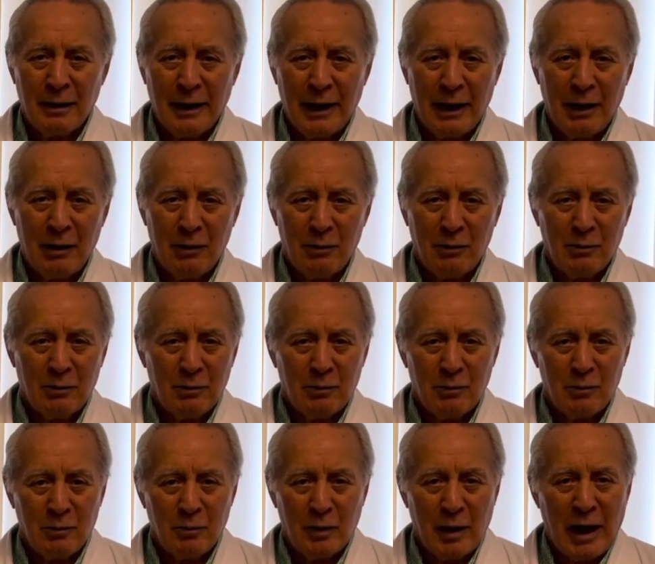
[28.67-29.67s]
and
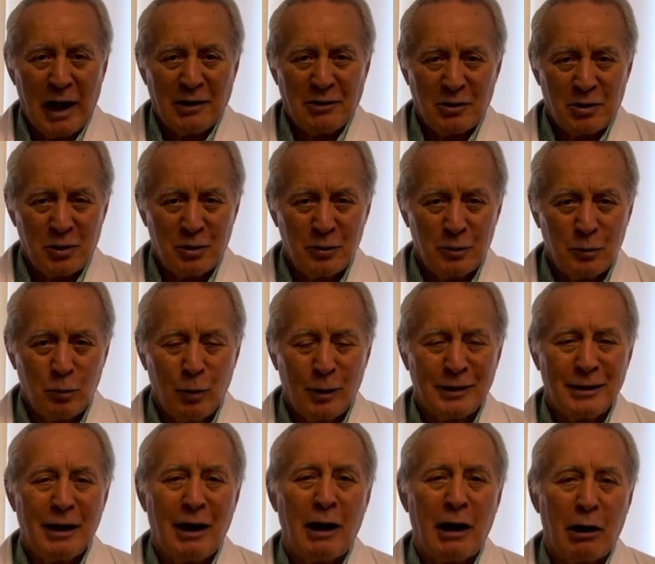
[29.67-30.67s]
understood
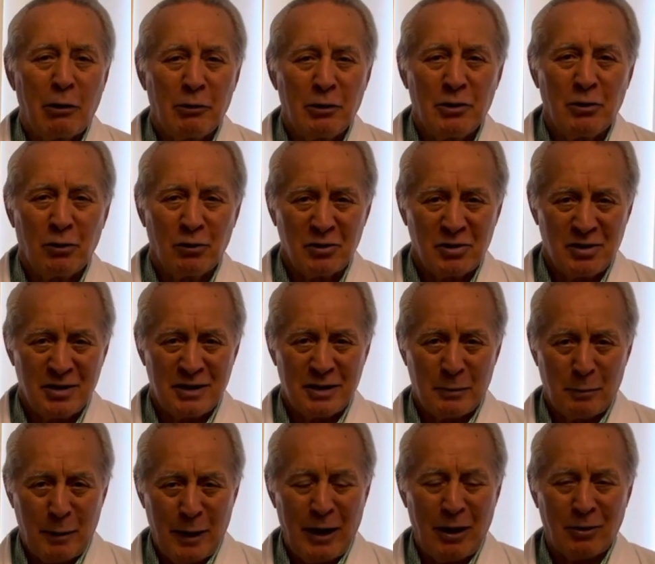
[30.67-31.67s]
what iridology is
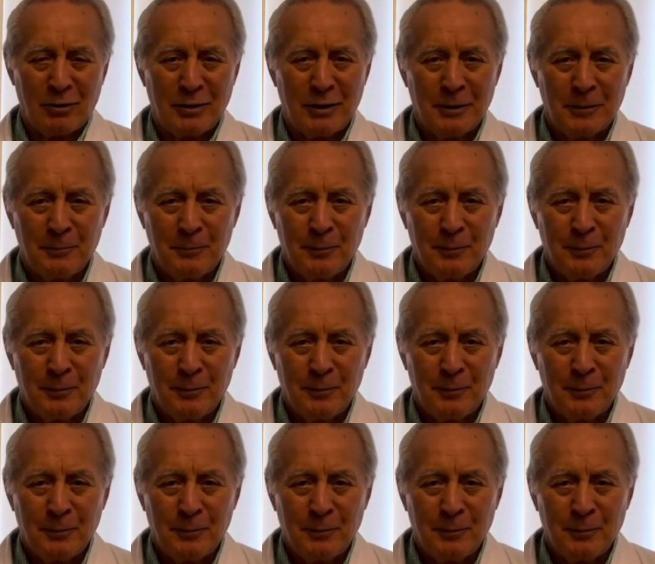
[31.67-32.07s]
about.